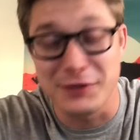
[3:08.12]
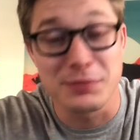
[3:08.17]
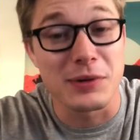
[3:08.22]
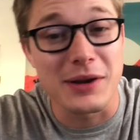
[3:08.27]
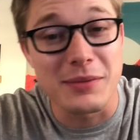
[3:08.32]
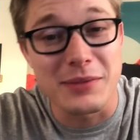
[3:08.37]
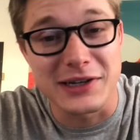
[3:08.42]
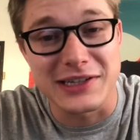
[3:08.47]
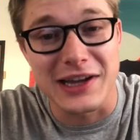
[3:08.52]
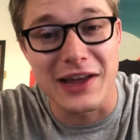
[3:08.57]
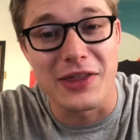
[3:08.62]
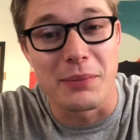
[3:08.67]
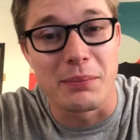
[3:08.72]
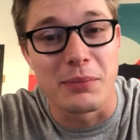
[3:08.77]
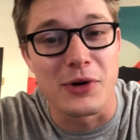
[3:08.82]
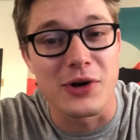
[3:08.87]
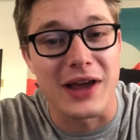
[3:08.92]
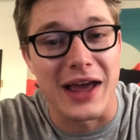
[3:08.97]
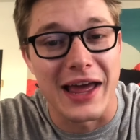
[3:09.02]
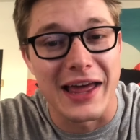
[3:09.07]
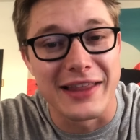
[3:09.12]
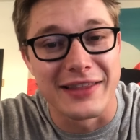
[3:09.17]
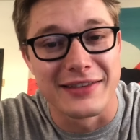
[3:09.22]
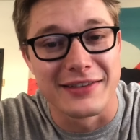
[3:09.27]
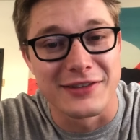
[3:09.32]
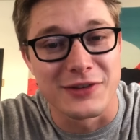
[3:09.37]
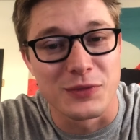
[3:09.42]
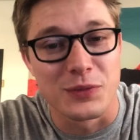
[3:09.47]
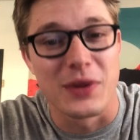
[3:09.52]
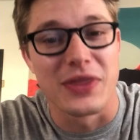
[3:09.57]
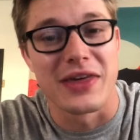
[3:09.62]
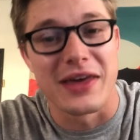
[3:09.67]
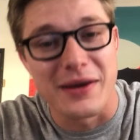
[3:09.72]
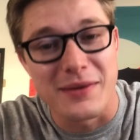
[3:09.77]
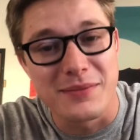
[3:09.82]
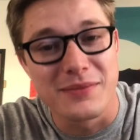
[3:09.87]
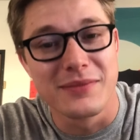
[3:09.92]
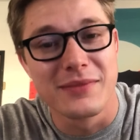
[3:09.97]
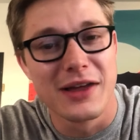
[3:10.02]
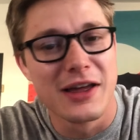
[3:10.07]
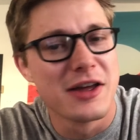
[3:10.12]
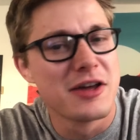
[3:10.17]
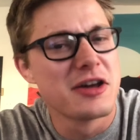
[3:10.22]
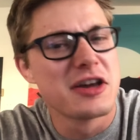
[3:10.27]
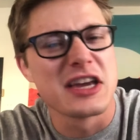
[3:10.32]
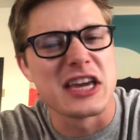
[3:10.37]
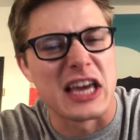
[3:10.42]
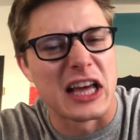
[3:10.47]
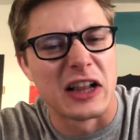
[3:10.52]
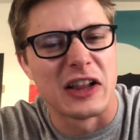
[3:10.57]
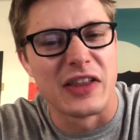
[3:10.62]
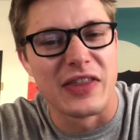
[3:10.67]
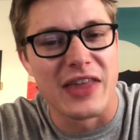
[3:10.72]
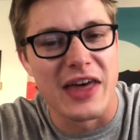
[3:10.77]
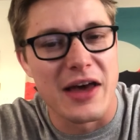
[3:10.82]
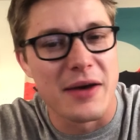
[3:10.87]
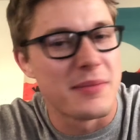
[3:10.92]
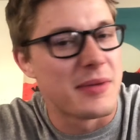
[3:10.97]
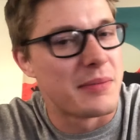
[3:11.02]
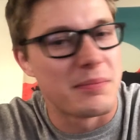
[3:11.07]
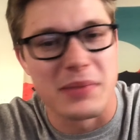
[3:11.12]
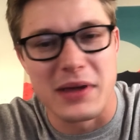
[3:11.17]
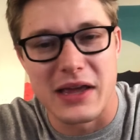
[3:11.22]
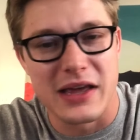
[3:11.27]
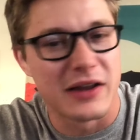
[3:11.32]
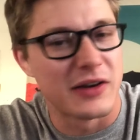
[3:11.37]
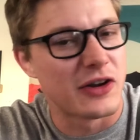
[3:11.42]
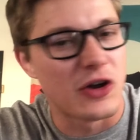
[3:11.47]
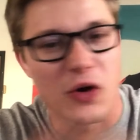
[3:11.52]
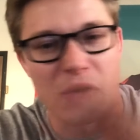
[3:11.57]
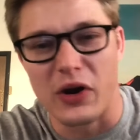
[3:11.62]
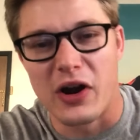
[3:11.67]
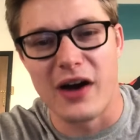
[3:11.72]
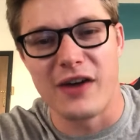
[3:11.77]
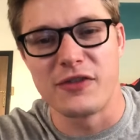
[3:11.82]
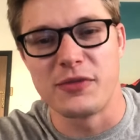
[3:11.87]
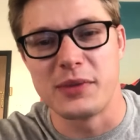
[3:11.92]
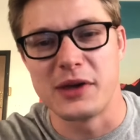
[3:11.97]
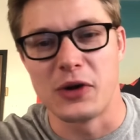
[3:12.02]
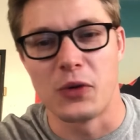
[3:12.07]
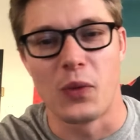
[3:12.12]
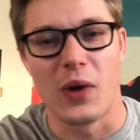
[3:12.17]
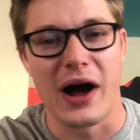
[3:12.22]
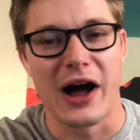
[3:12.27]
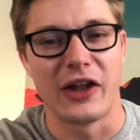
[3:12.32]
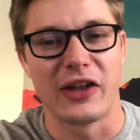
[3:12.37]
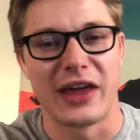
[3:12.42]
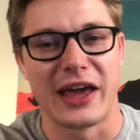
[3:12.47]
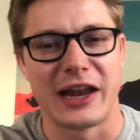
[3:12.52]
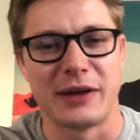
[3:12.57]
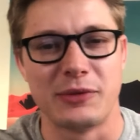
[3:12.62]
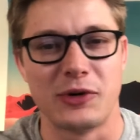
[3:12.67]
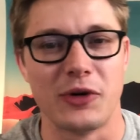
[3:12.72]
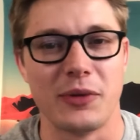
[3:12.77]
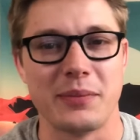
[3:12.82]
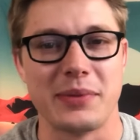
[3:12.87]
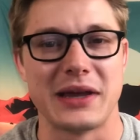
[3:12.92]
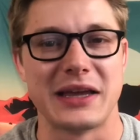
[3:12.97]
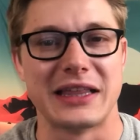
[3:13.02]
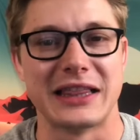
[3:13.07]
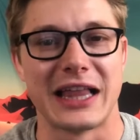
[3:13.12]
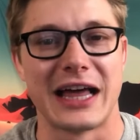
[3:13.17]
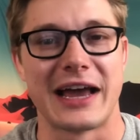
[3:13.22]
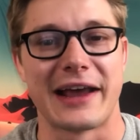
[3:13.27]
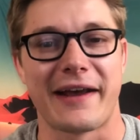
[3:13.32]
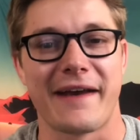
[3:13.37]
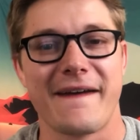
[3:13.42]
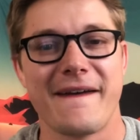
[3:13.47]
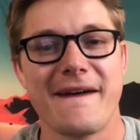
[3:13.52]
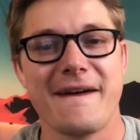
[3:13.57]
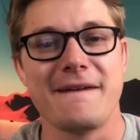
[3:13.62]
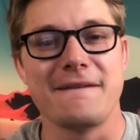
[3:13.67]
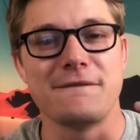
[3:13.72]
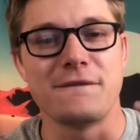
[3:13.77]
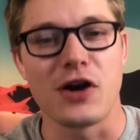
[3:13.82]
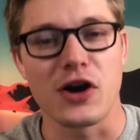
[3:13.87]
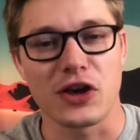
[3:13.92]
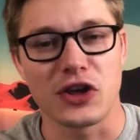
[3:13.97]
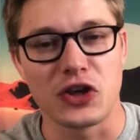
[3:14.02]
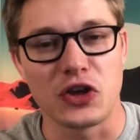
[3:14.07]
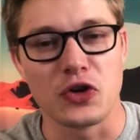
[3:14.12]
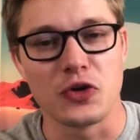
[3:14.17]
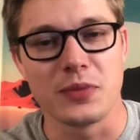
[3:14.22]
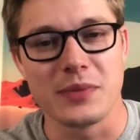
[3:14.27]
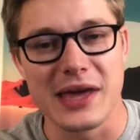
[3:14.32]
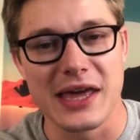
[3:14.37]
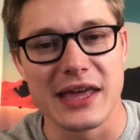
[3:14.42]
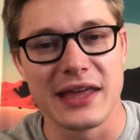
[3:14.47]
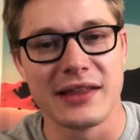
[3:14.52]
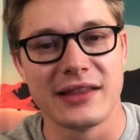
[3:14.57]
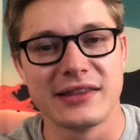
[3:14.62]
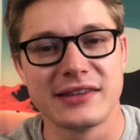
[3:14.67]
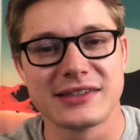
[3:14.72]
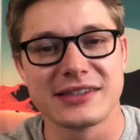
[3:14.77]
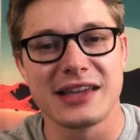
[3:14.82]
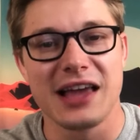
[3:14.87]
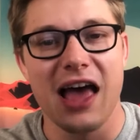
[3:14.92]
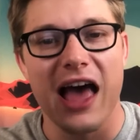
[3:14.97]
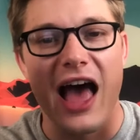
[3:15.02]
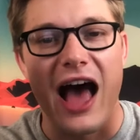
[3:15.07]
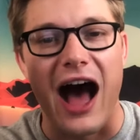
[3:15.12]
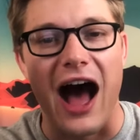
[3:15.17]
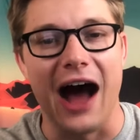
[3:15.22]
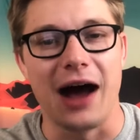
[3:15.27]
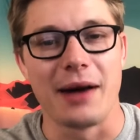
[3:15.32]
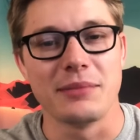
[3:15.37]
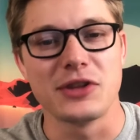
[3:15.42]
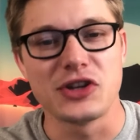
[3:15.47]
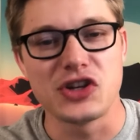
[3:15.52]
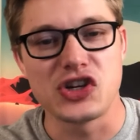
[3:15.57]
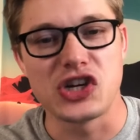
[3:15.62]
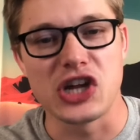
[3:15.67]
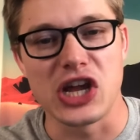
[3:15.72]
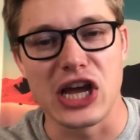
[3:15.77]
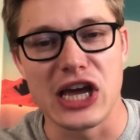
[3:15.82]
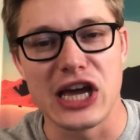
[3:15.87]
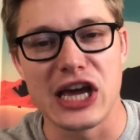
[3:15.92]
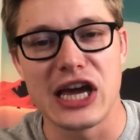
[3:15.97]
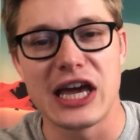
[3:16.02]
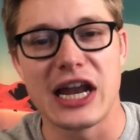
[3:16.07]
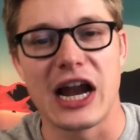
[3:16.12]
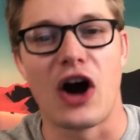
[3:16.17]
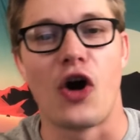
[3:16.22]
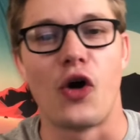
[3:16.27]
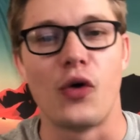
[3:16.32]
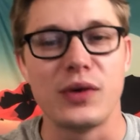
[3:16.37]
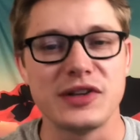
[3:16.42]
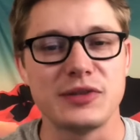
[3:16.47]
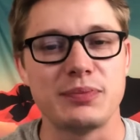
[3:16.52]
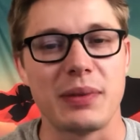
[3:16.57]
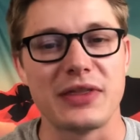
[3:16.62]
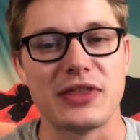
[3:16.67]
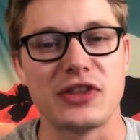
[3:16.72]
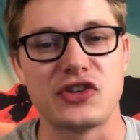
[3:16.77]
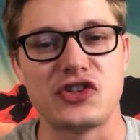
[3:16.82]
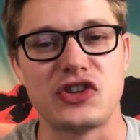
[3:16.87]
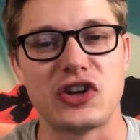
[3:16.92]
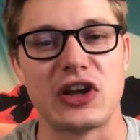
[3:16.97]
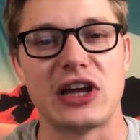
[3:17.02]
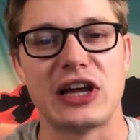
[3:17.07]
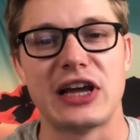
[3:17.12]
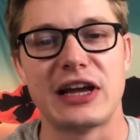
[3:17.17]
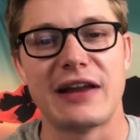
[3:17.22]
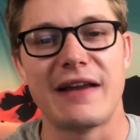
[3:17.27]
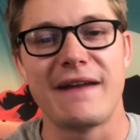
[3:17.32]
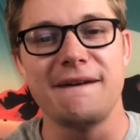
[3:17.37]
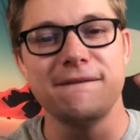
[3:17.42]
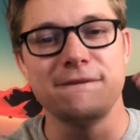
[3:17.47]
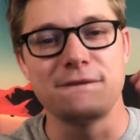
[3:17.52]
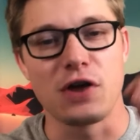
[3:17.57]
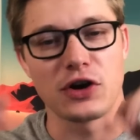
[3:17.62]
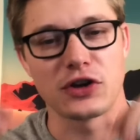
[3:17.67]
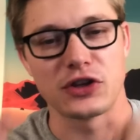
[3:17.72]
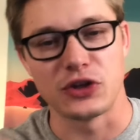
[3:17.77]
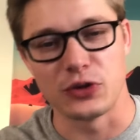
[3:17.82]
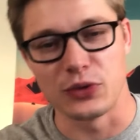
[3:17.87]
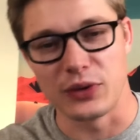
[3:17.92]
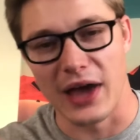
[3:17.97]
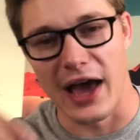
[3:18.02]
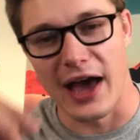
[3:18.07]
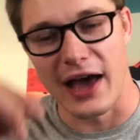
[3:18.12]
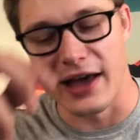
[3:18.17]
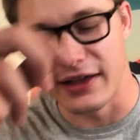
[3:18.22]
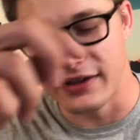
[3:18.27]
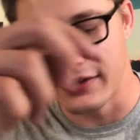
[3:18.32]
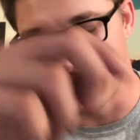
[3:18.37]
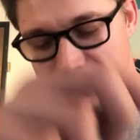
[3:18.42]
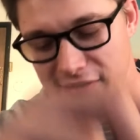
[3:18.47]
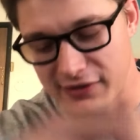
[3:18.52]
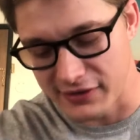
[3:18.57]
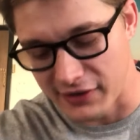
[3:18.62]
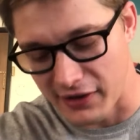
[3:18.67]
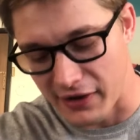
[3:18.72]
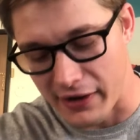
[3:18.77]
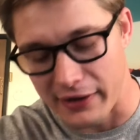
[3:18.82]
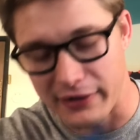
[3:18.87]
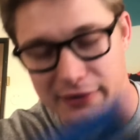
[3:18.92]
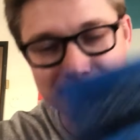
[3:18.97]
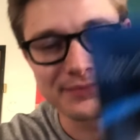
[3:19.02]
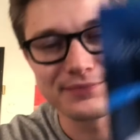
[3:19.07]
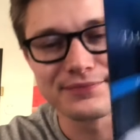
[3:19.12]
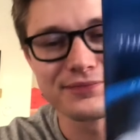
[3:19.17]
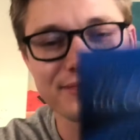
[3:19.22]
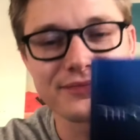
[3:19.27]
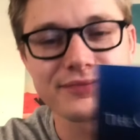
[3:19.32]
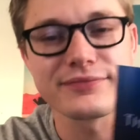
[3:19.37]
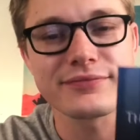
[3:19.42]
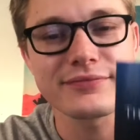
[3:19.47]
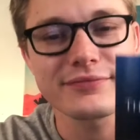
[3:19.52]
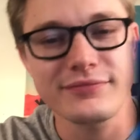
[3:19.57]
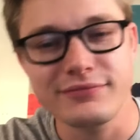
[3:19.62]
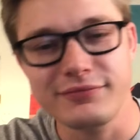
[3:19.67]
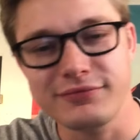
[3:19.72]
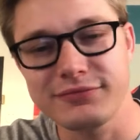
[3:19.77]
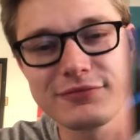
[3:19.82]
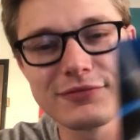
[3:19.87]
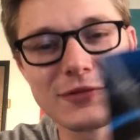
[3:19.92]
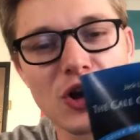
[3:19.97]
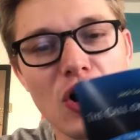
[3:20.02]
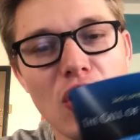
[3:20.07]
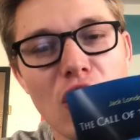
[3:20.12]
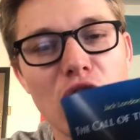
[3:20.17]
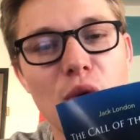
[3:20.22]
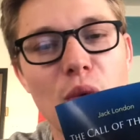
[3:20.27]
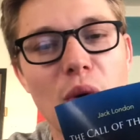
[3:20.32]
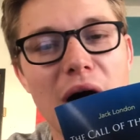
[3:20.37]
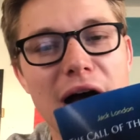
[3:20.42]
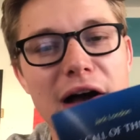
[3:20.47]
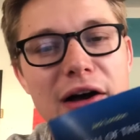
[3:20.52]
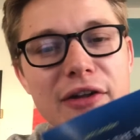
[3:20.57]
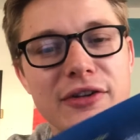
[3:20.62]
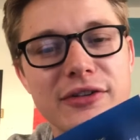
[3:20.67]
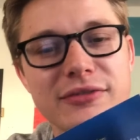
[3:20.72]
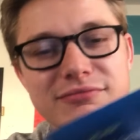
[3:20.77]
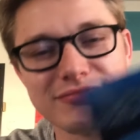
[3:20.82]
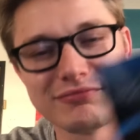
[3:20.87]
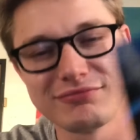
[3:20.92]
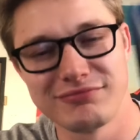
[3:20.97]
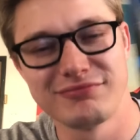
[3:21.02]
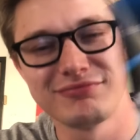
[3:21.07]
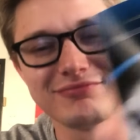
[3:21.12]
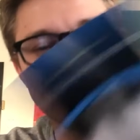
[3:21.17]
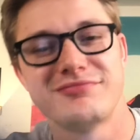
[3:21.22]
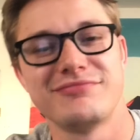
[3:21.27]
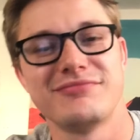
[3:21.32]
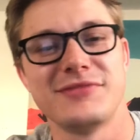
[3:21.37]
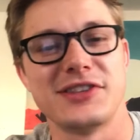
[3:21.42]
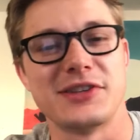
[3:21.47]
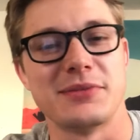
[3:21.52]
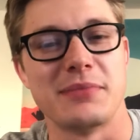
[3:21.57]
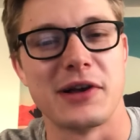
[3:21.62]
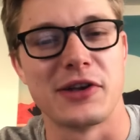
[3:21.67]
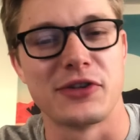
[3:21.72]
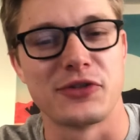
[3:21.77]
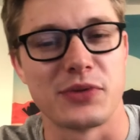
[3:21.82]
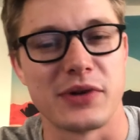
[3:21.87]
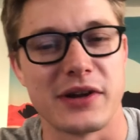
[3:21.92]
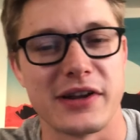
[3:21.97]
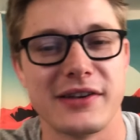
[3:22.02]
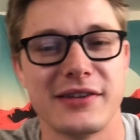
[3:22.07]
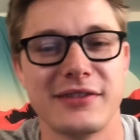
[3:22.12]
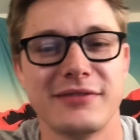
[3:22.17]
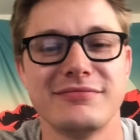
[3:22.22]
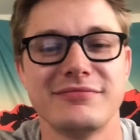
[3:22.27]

pretty much how the book ends, with him killing them and going off and being a wild animal and being like, fuck humans, I'm the shit, always been the shit, fuck you guys. So, Call of the Wild, it's a must read.